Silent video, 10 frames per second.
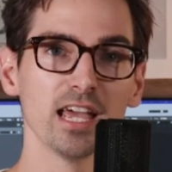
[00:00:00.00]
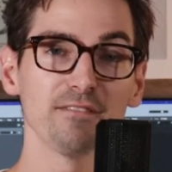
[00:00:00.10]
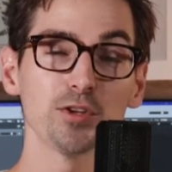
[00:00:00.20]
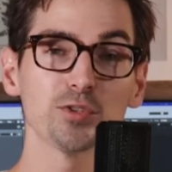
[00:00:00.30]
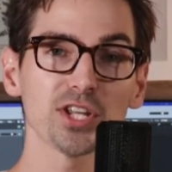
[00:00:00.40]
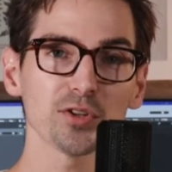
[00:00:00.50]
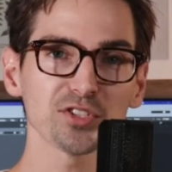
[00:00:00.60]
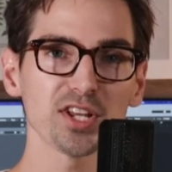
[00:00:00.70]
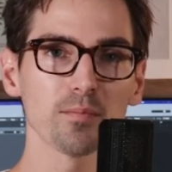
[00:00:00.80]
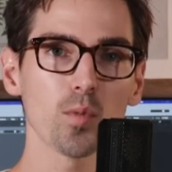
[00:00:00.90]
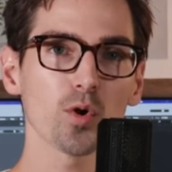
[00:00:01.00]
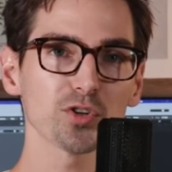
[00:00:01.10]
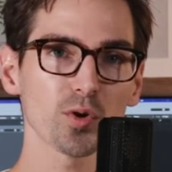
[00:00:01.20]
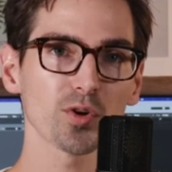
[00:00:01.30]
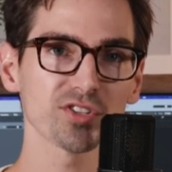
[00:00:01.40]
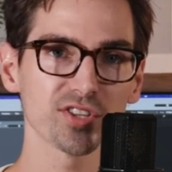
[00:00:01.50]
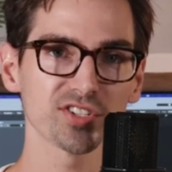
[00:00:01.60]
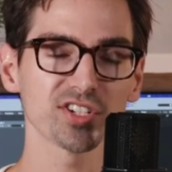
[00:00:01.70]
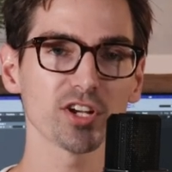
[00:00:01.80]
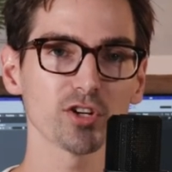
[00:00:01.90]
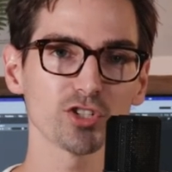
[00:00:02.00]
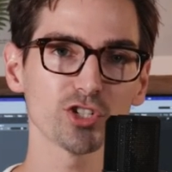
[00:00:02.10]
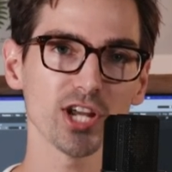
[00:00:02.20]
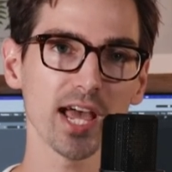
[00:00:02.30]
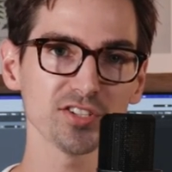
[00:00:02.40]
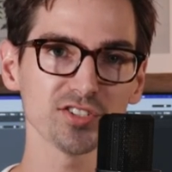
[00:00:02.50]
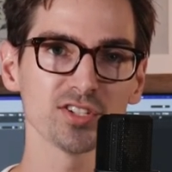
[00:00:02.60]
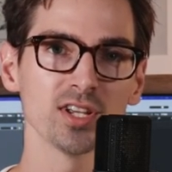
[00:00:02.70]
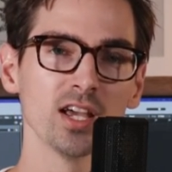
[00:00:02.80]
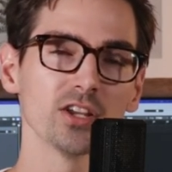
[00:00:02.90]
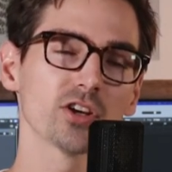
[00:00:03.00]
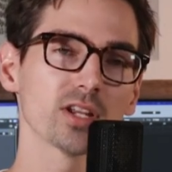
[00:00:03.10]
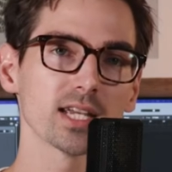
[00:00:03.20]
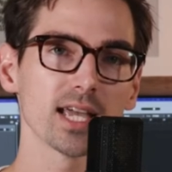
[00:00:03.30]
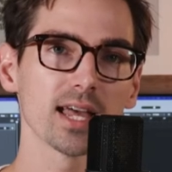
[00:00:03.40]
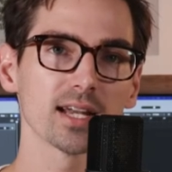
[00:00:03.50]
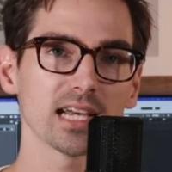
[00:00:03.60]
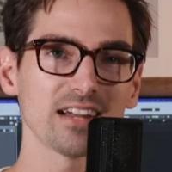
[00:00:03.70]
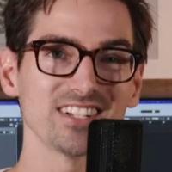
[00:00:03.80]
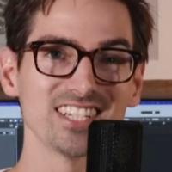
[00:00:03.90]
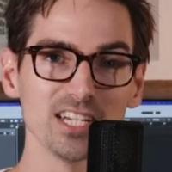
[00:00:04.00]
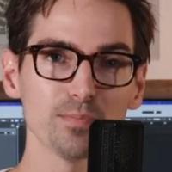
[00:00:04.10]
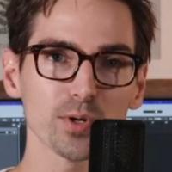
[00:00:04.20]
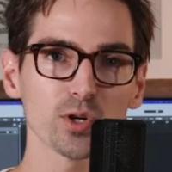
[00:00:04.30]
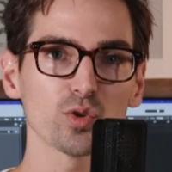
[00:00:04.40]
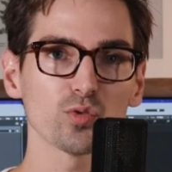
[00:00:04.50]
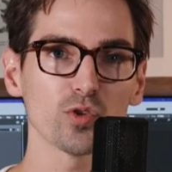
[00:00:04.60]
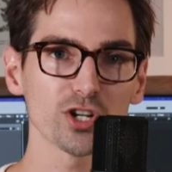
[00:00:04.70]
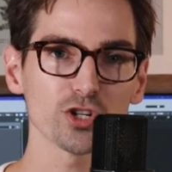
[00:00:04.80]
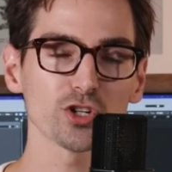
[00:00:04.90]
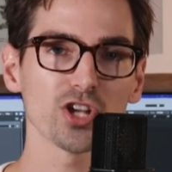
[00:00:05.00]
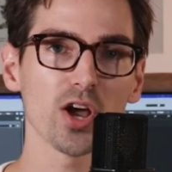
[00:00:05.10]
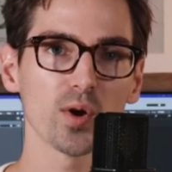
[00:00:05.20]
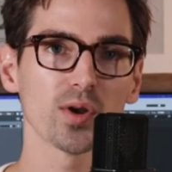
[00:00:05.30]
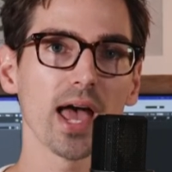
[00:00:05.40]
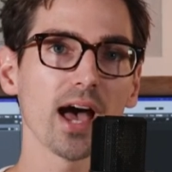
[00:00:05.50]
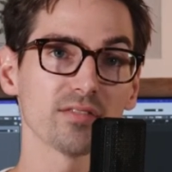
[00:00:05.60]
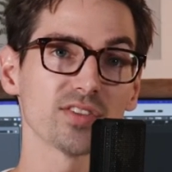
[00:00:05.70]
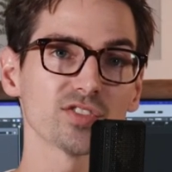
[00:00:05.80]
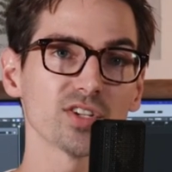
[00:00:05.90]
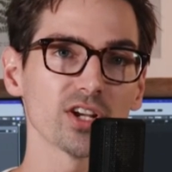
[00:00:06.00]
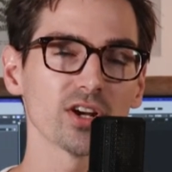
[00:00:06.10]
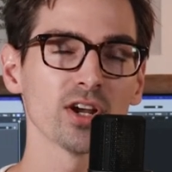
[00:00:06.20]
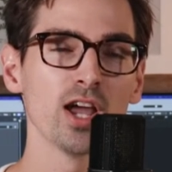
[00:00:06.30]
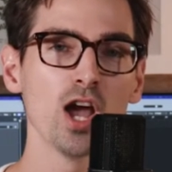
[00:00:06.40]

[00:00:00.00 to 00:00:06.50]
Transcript: If you tilt it more towards the singer's chest, you're gonna get kind of a deeper, richer tone out of the singer.